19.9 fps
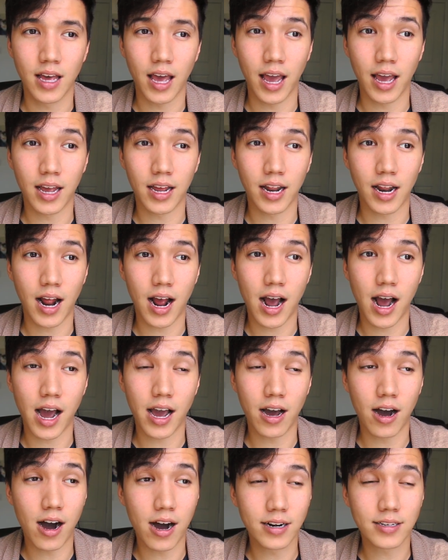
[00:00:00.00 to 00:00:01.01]
And
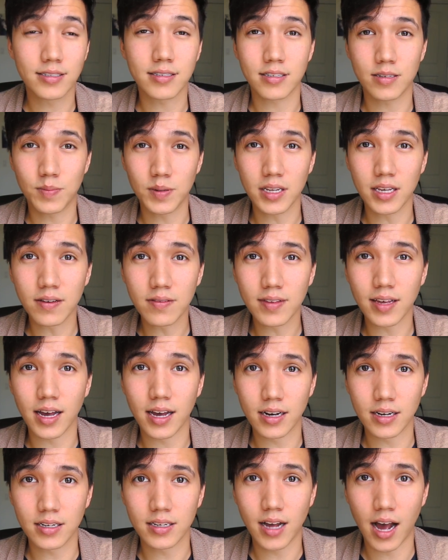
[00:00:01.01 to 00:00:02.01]
I honestly believe
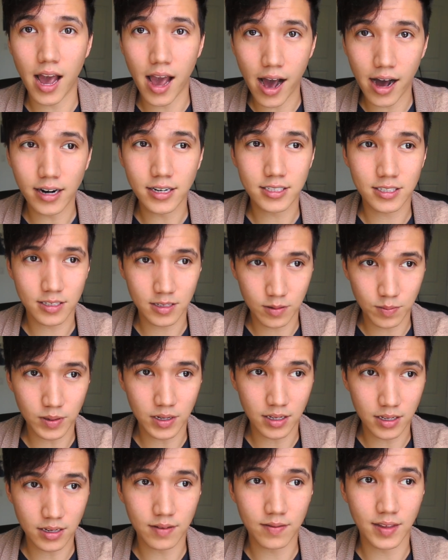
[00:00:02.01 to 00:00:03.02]
that. I honestly
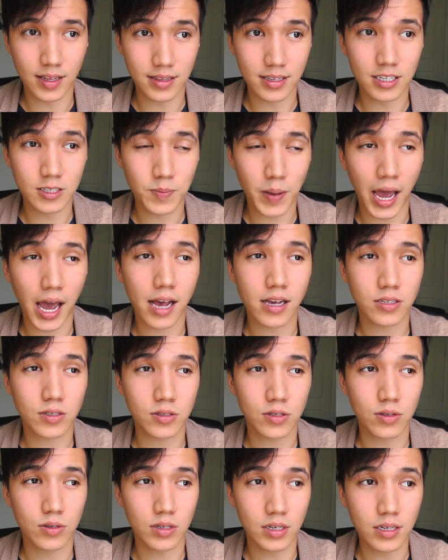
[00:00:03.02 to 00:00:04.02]
believe that these past
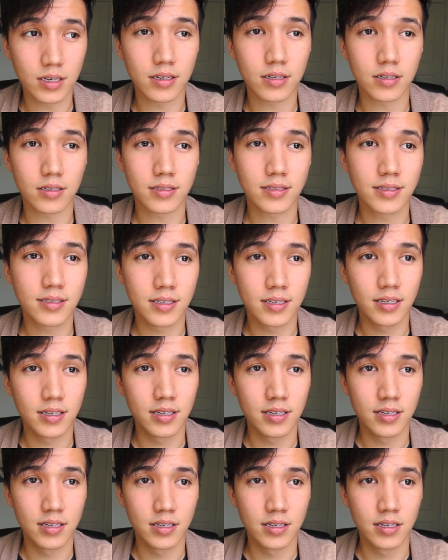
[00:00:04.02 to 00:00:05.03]
2 years
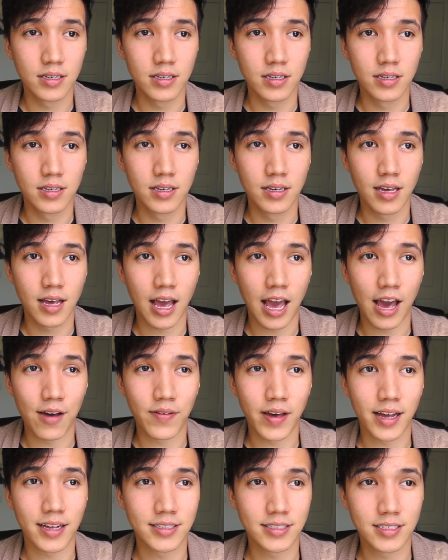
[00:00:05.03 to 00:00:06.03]

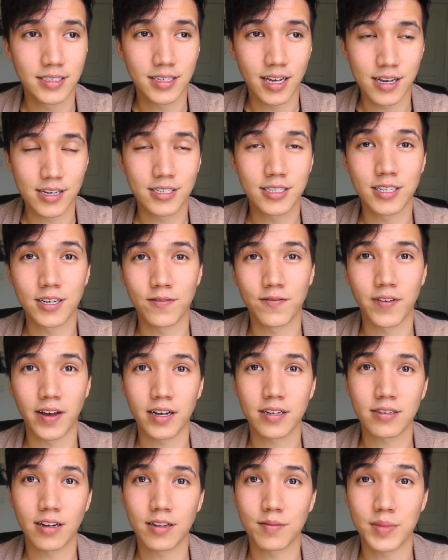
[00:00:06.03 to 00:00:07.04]
have had such an
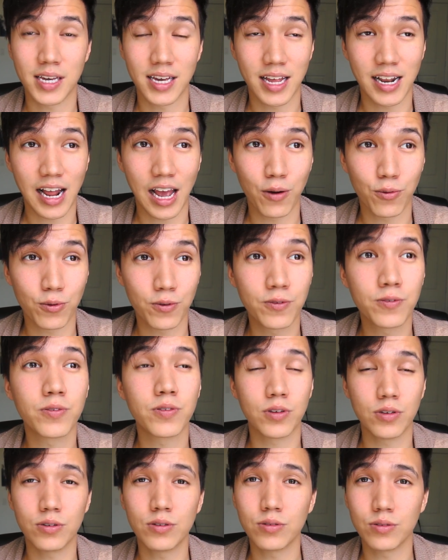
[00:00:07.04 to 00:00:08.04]
effect on me, and I
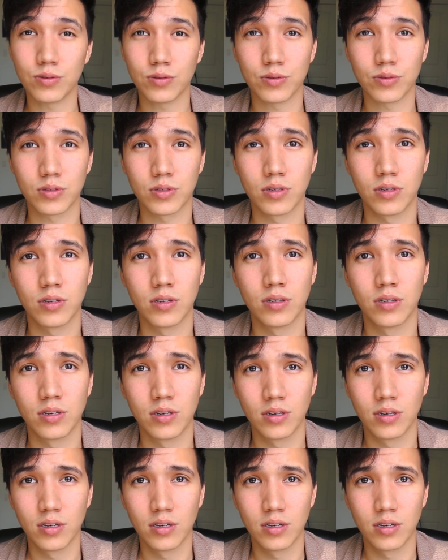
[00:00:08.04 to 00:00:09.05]
refuse
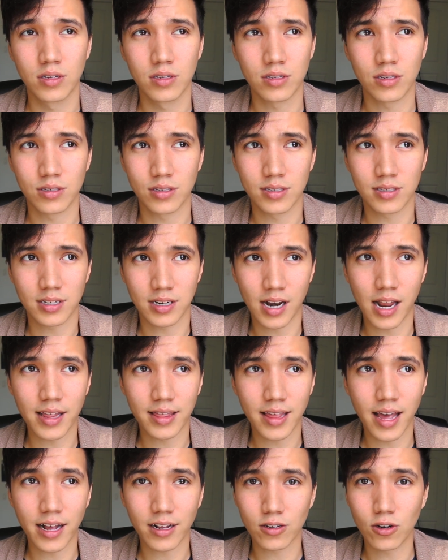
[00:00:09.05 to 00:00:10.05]
to just
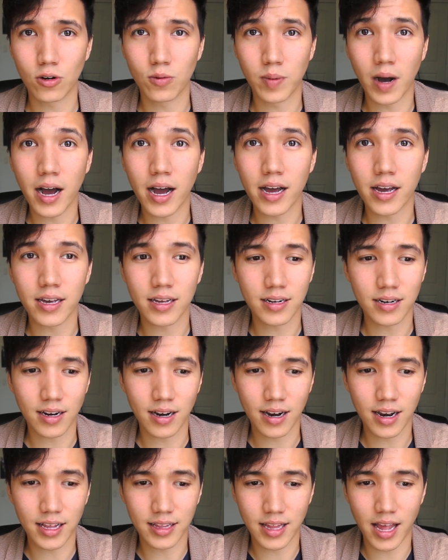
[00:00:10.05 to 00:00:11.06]
let that go by
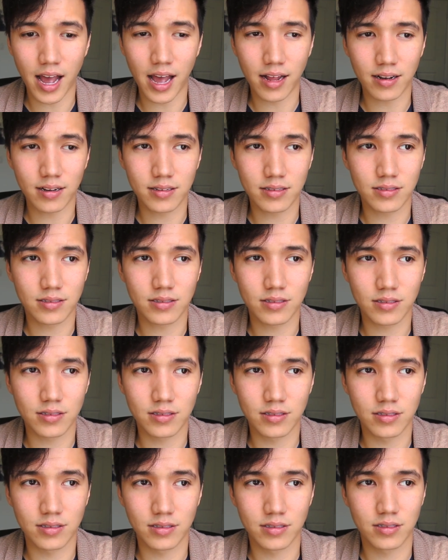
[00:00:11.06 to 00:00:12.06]
and let that
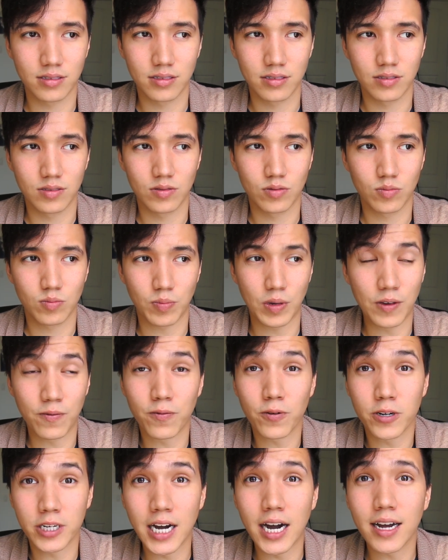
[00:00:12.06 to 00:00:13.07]
be
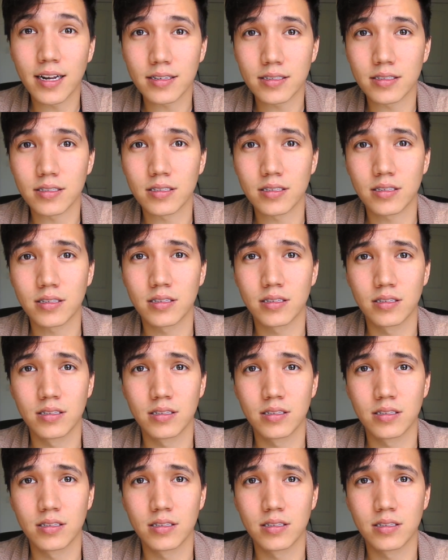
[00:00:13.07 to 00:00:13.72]
forgotten.